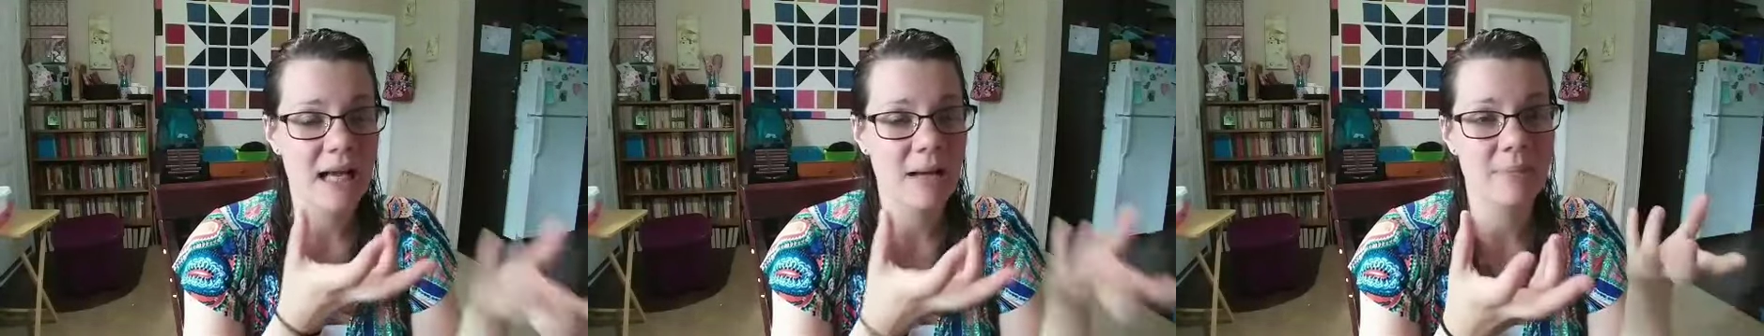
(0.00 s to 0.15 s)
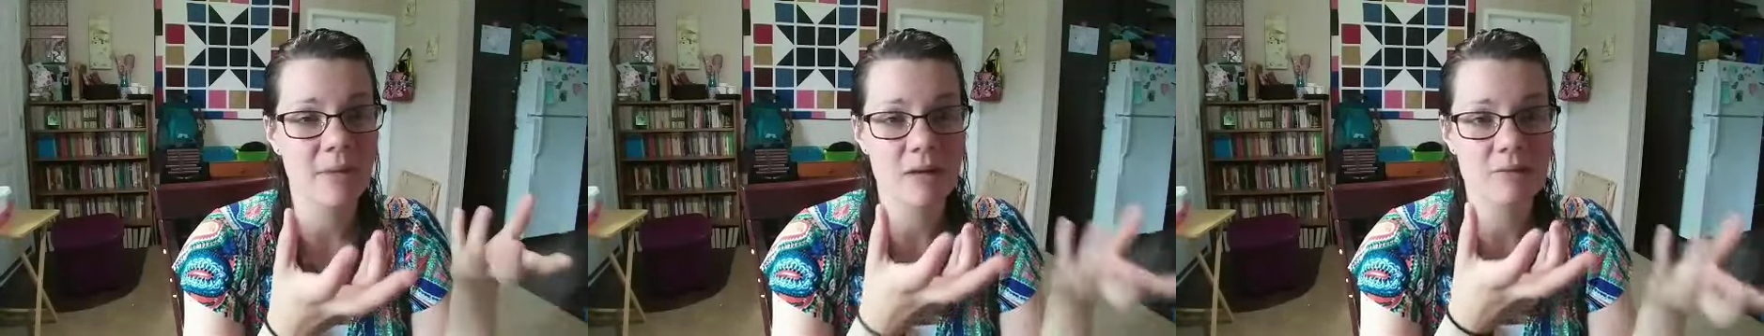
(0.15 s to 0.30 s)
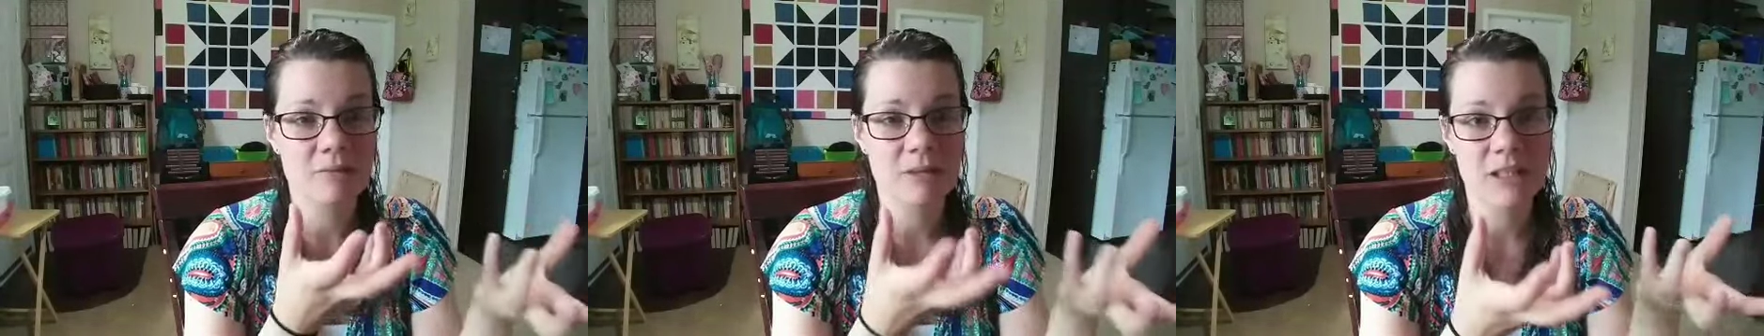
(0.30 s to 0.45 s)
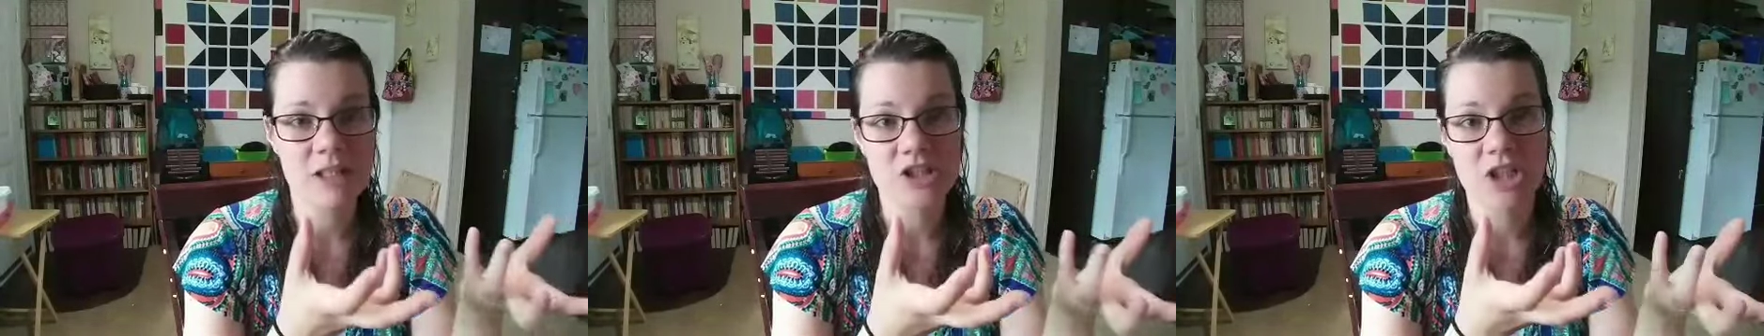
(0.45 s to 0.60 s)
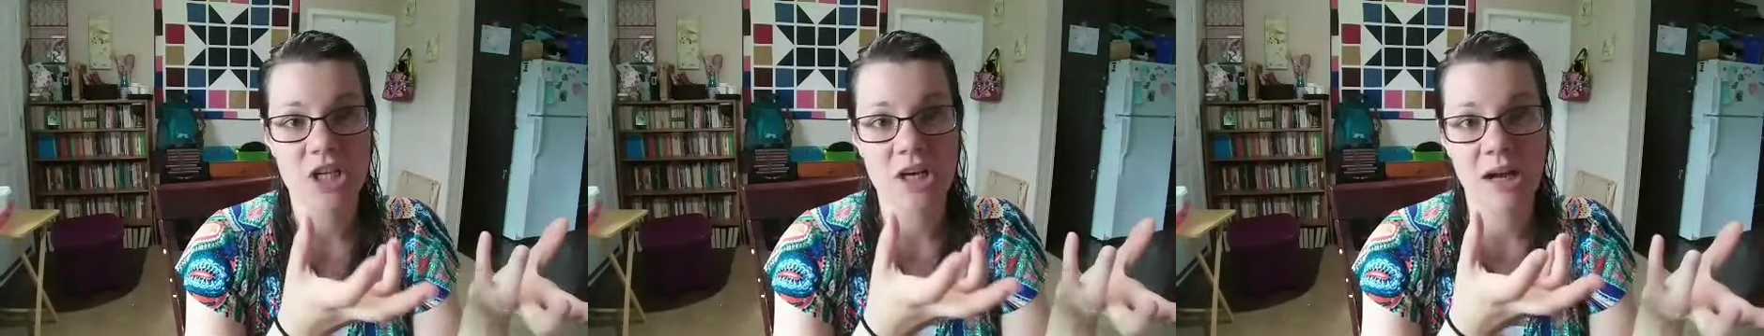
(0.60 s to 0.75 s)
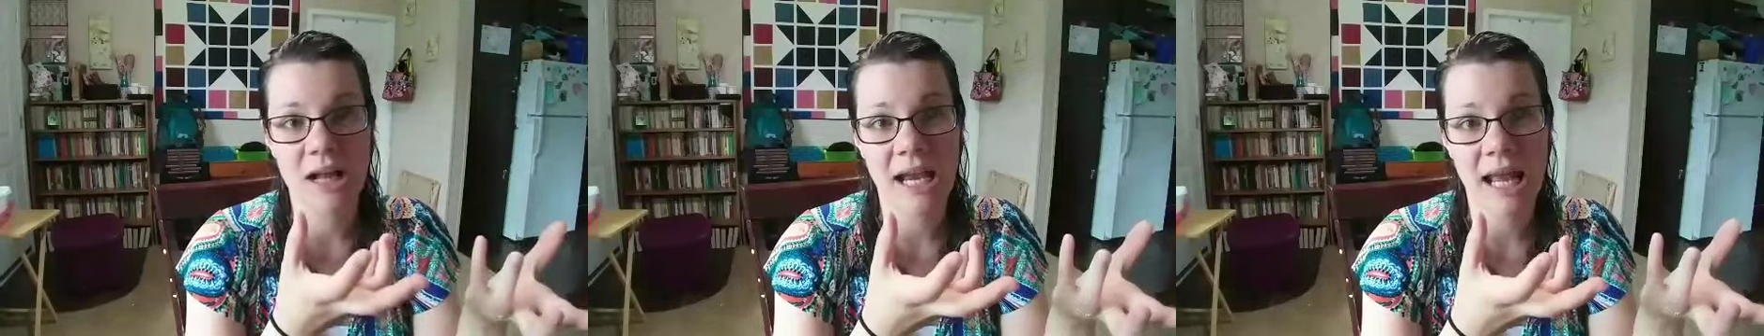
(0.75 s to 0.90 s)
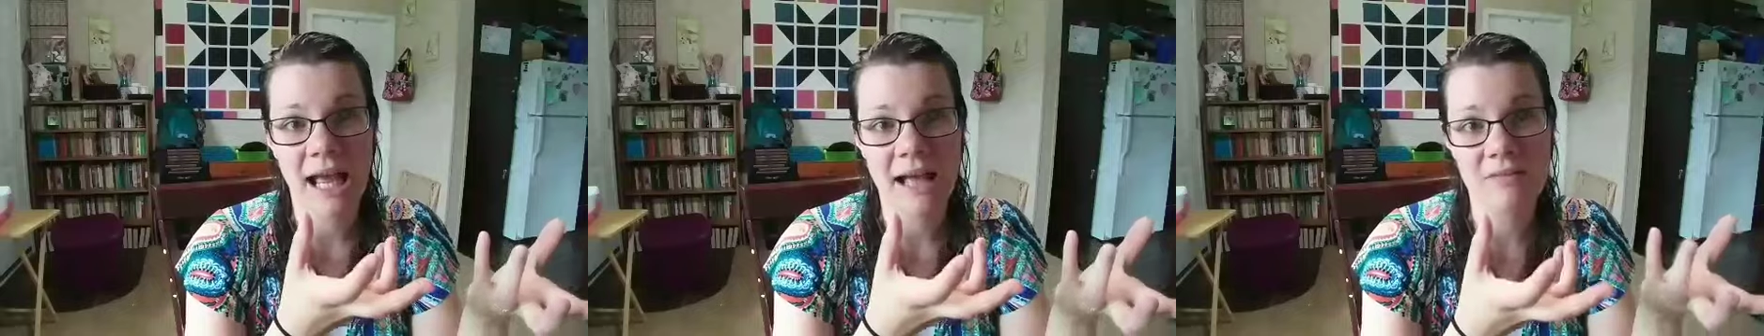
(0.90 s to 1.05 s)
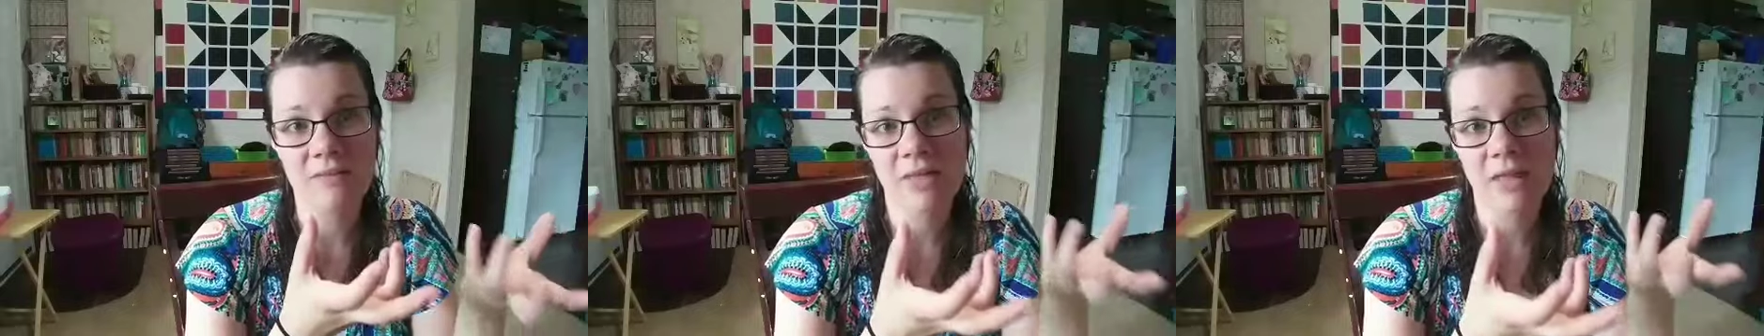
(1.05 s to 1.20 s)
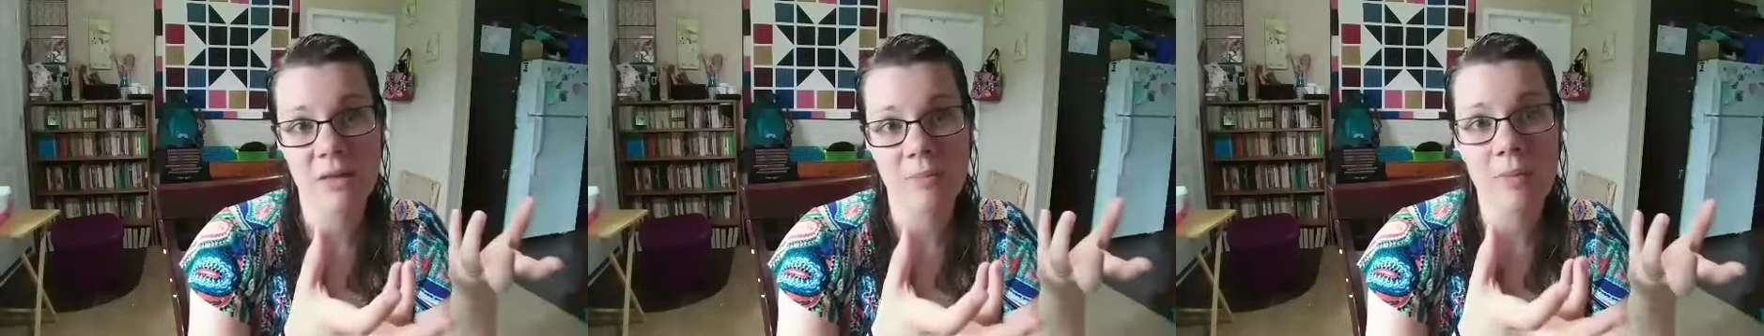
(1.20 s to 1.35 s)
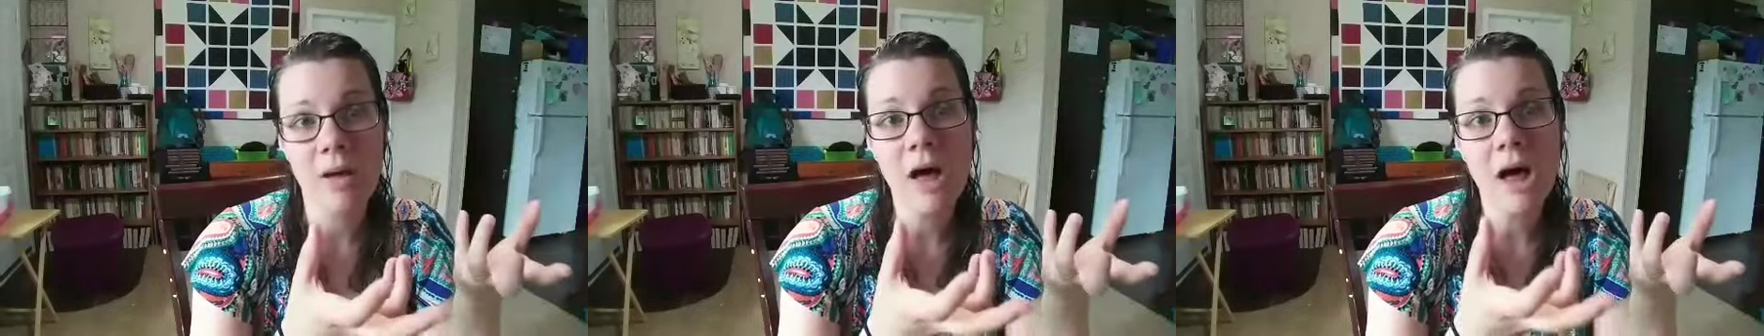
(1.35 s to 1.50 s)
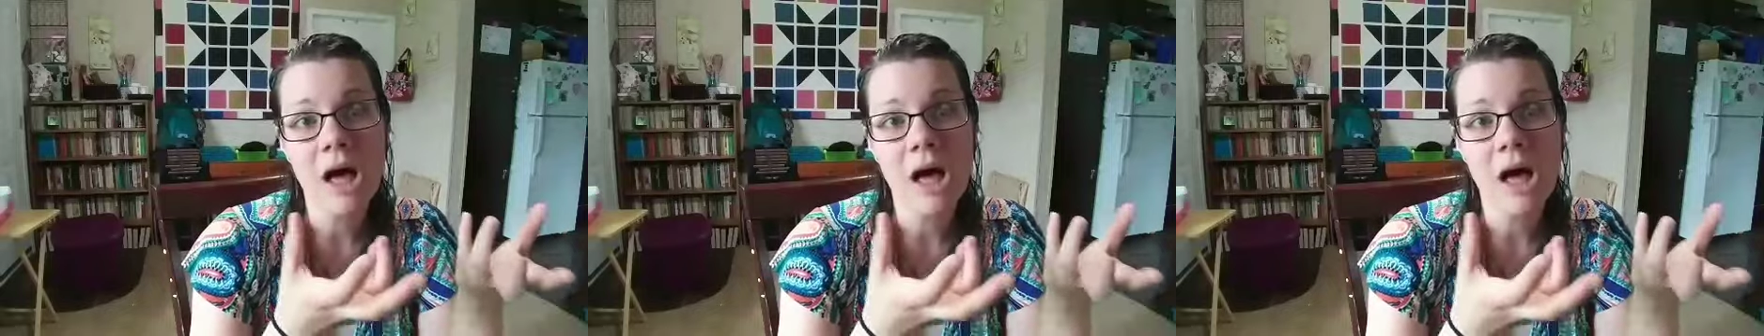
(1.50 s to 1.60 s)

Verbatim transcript: I'm not really sure and have them